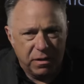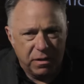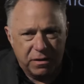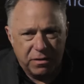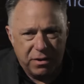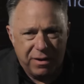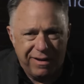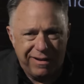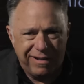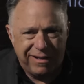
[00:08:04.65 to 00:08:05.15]
to
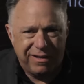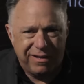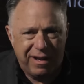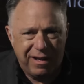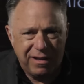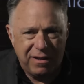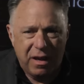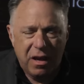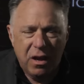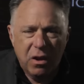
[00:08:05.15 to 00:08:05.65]
try to
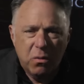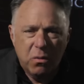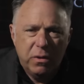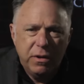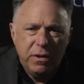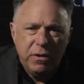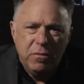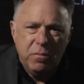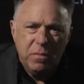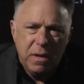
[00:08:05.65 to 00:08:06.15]
attract. What
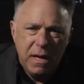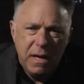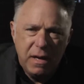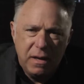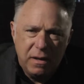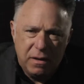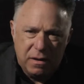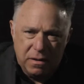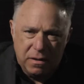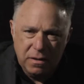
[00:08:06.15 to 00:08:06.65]
do you
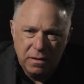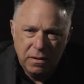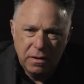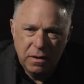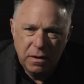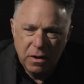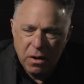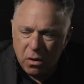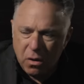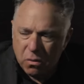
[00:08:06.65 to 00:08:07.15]
mean?
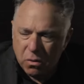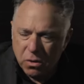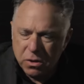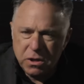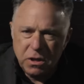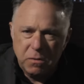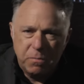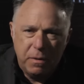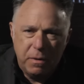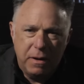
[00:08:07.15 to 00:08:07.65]

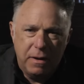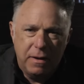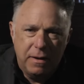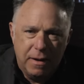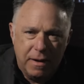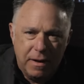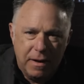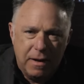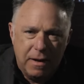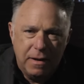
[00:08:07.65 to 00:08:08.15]
Worshiping
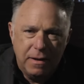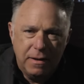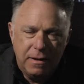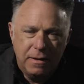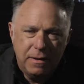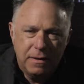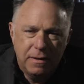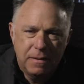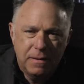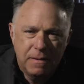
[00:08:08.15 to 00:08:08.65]
God?
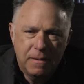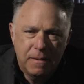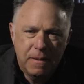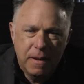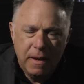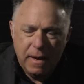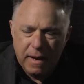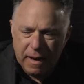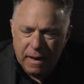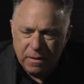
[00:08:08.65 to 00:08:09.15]

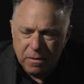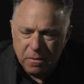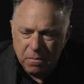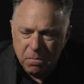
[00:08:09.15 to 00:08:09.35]
At the